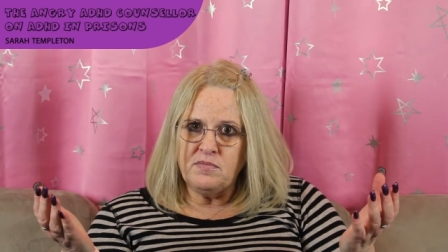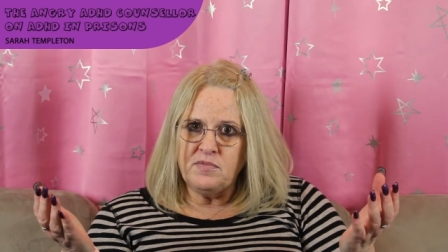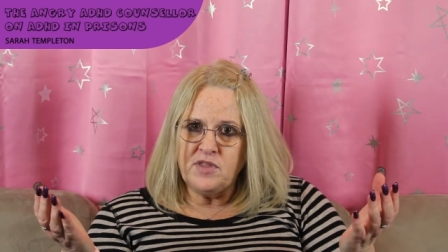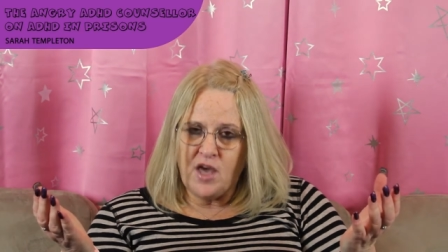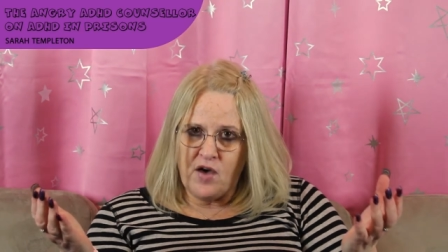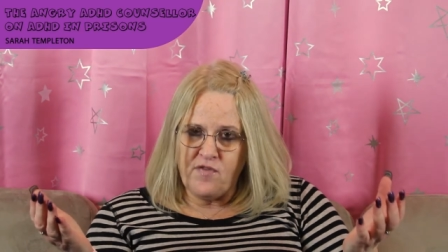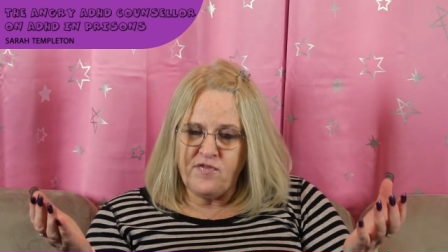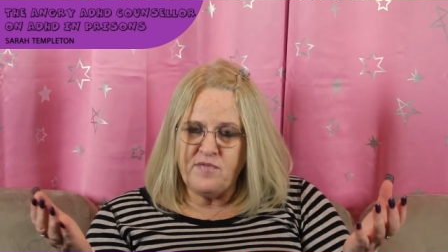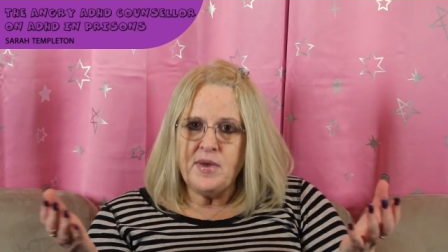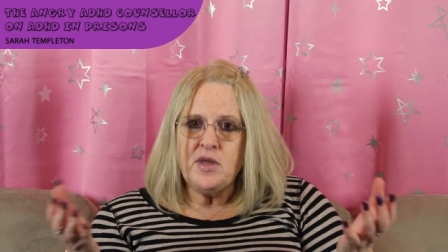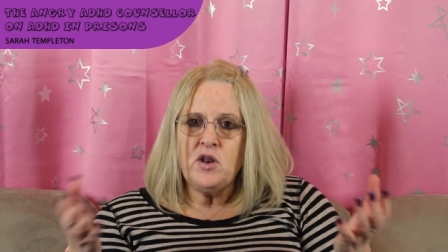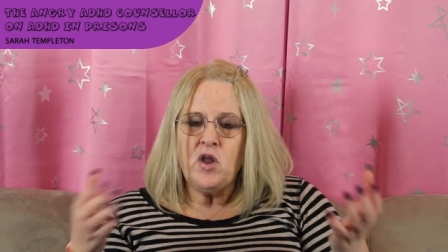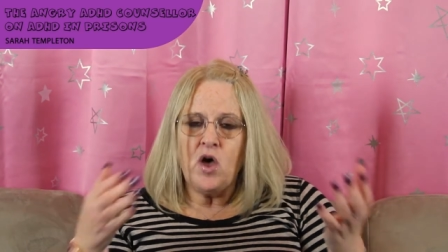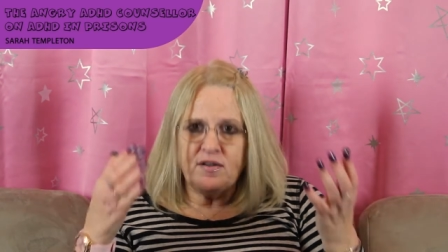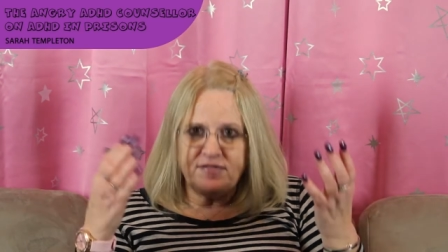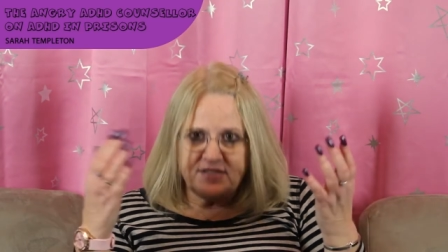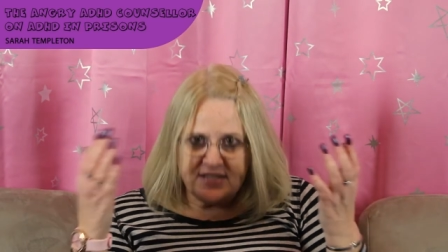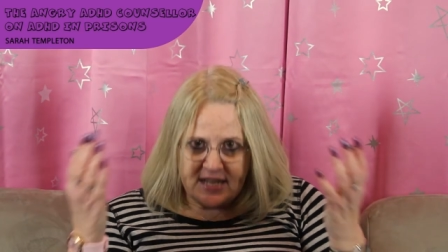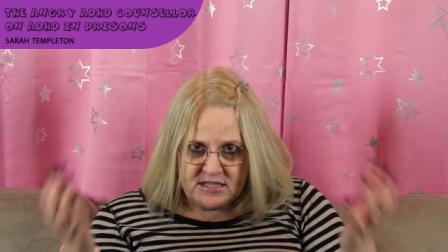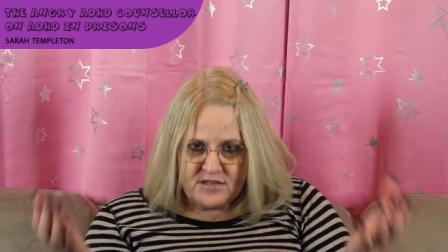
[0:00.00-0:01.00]
the government,
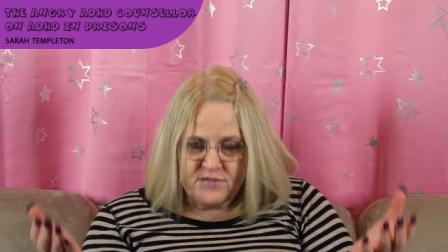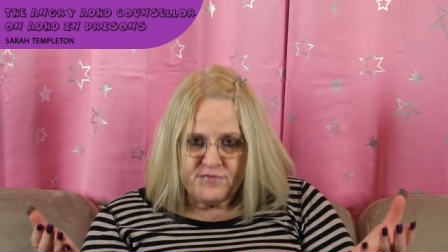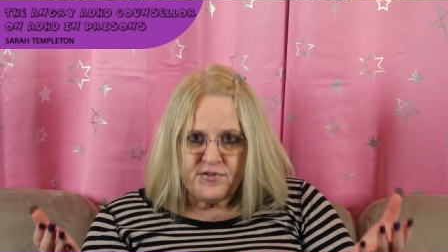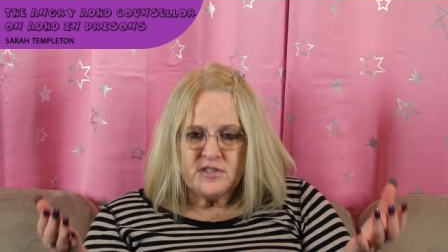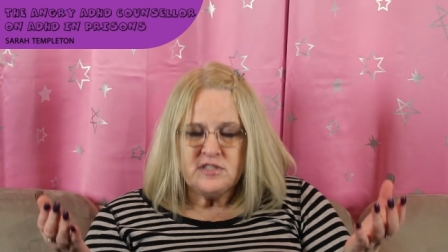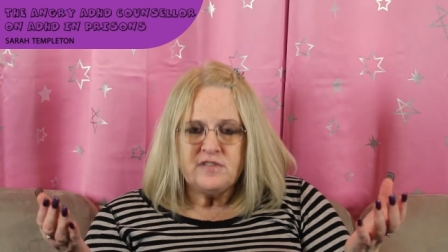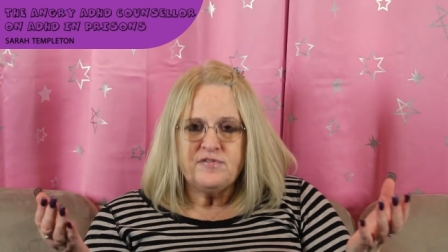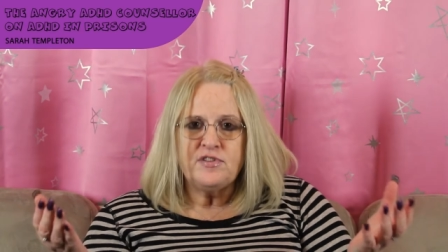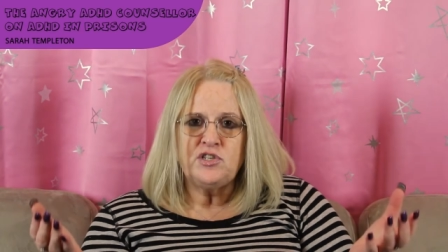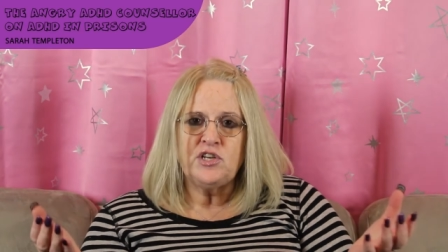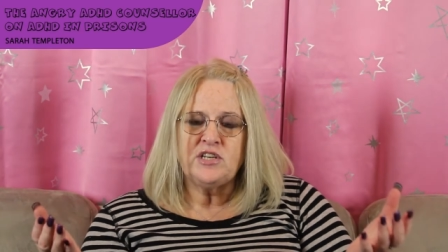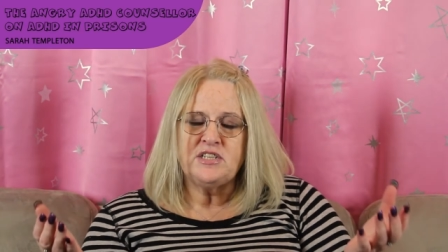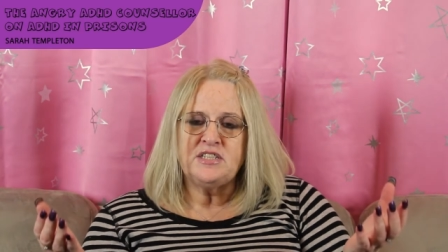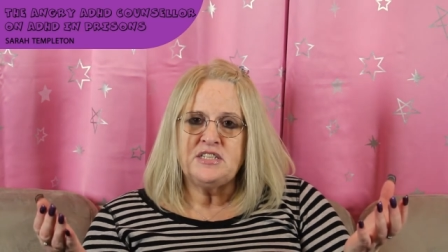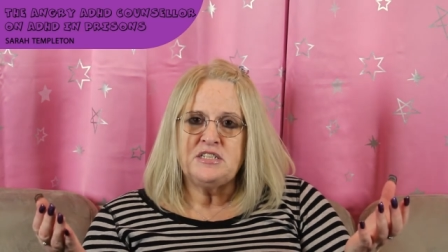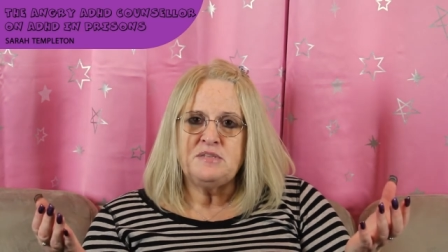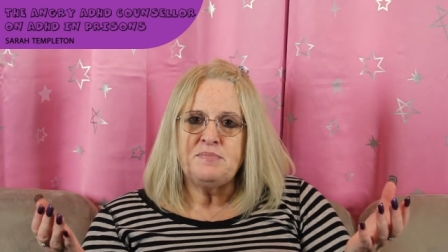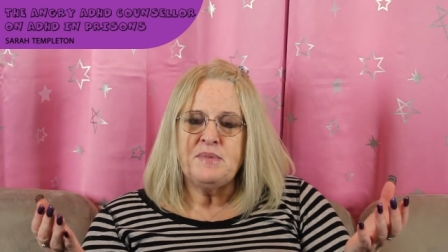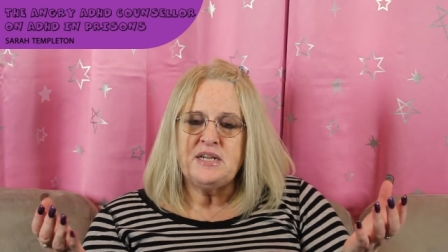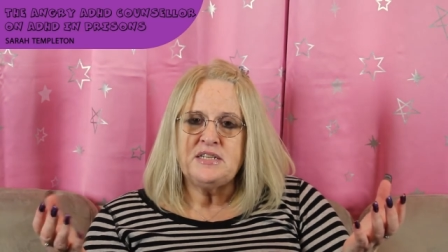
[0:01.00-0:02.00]
I've sat in front of the
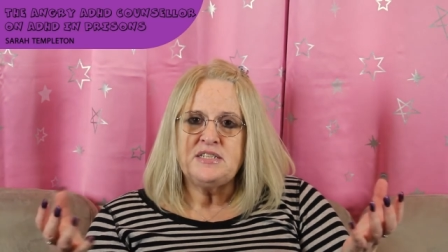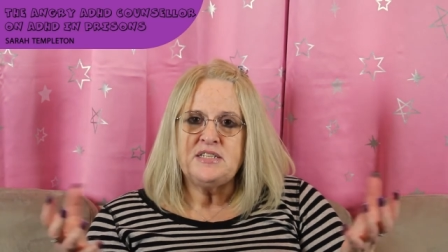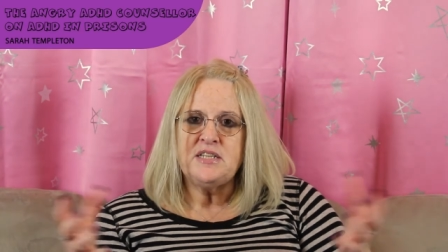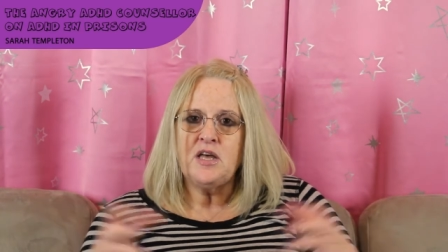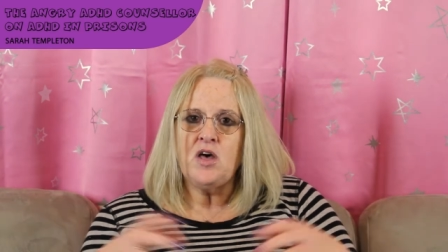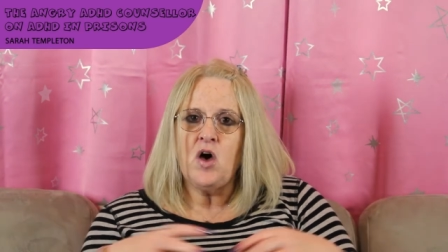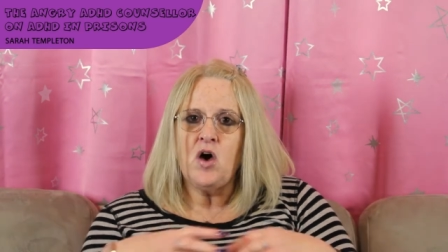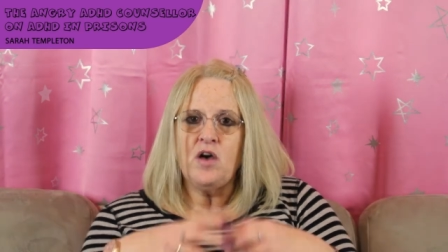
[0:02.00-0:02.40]
Justice Minister,